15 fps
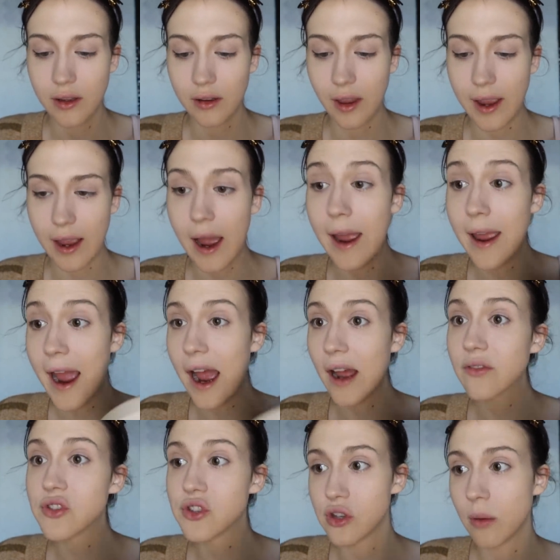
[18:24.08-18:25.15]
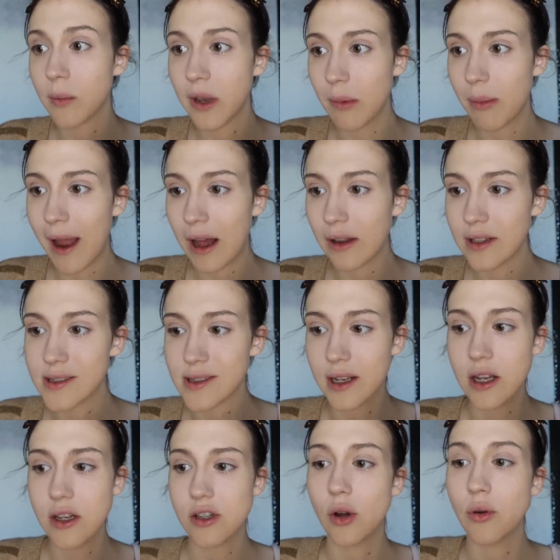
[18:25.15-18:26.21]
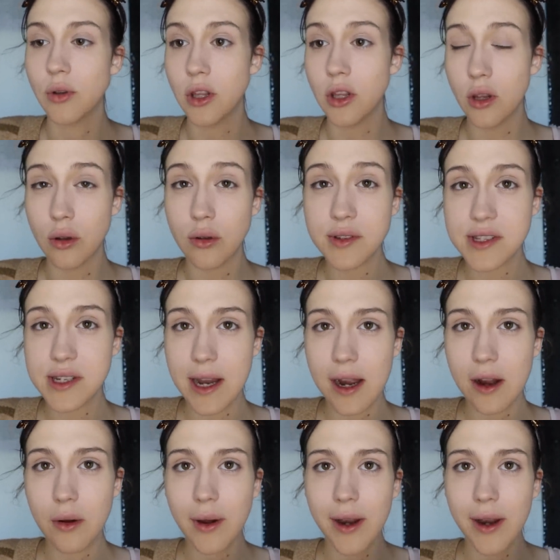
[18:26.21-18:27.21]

like, I have so many palettes that I don't use now,